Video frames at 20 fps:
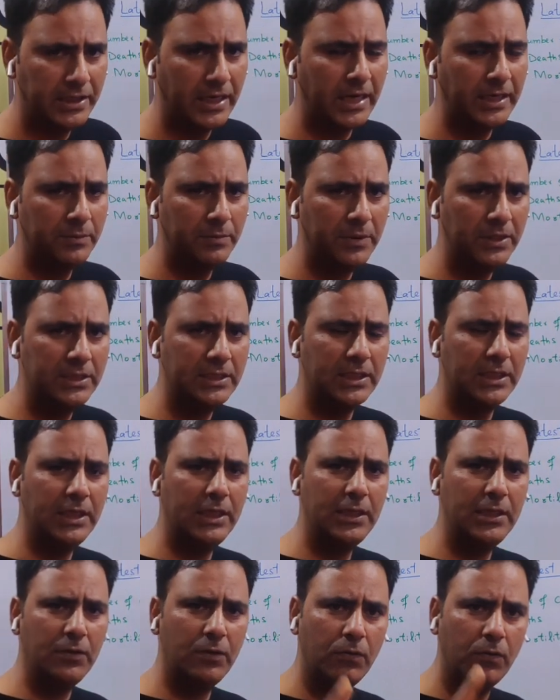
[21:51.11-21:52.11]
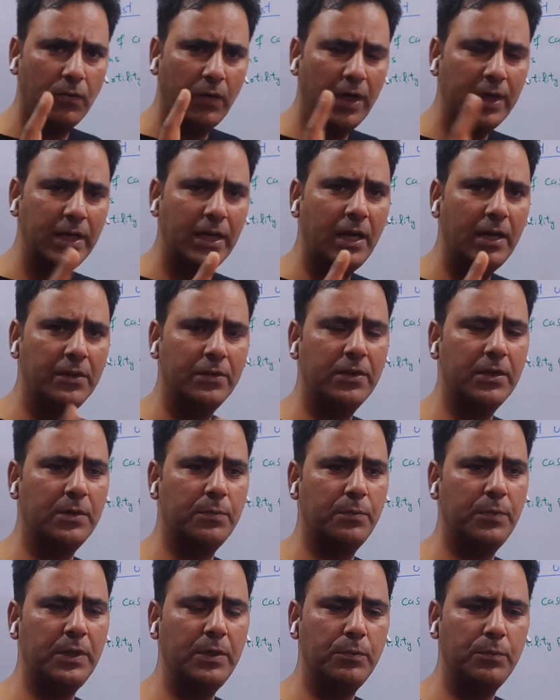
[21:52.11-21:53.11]
That means in 100
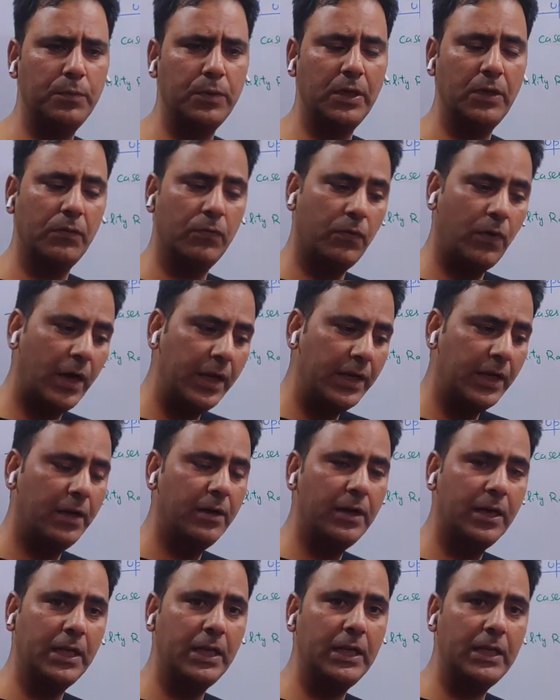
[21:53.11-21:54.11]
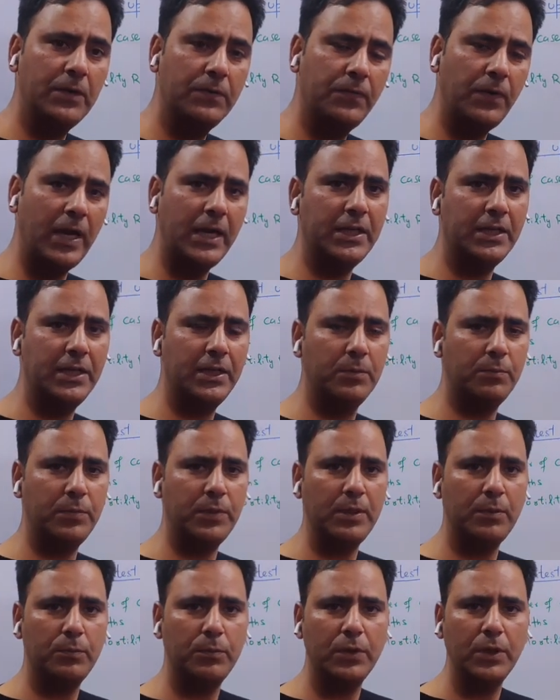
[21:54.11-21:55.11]
people, 100 affected
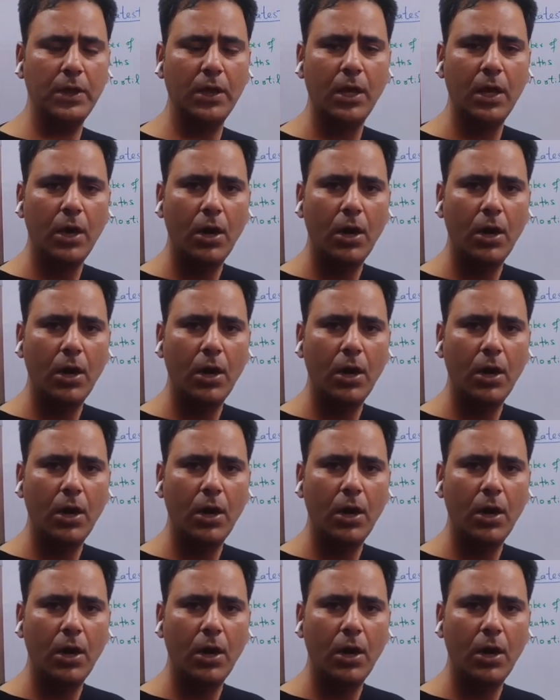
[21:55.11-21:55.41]
people,